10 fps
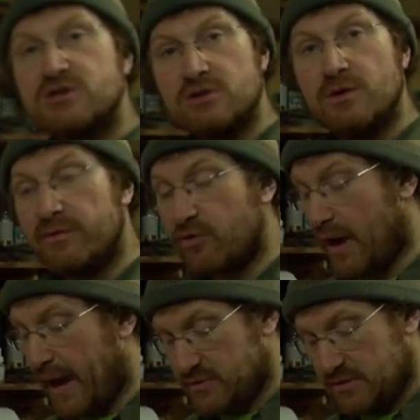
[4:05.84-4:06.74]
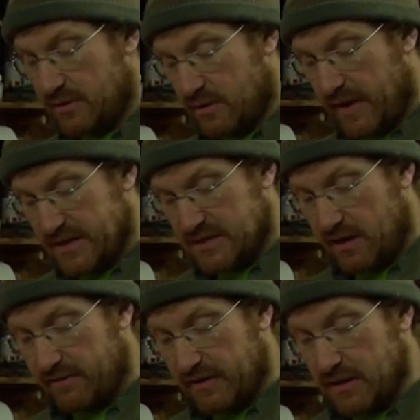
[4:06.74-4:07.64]
sure that we've got absolutely the best
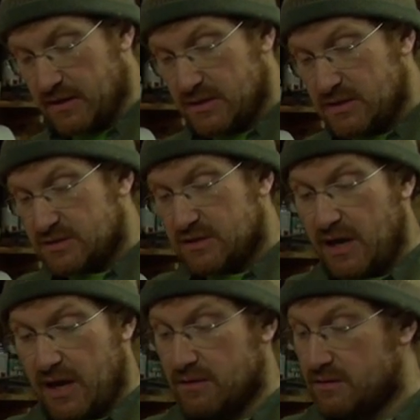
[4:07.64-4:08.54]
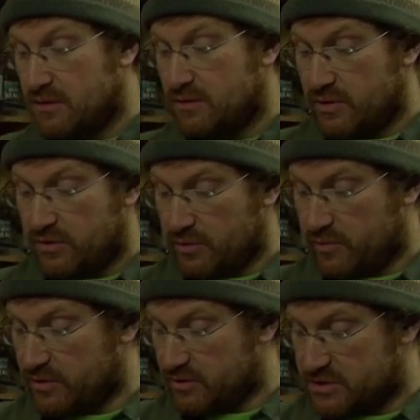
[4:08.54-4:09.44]
out of it. So yeah, we thought it'd
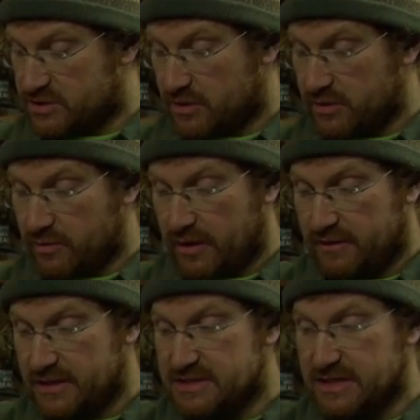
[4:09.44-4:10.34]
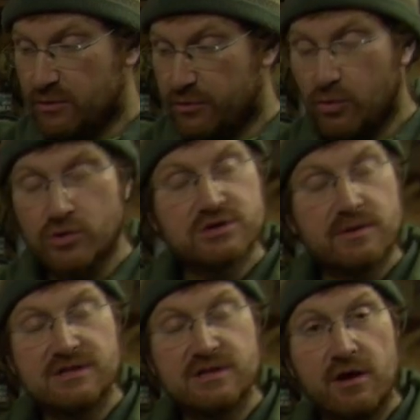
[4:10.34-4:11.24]
be good to show you these little thorns
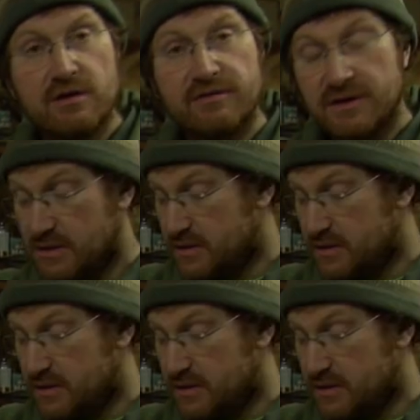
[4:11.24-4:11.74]
coming to life.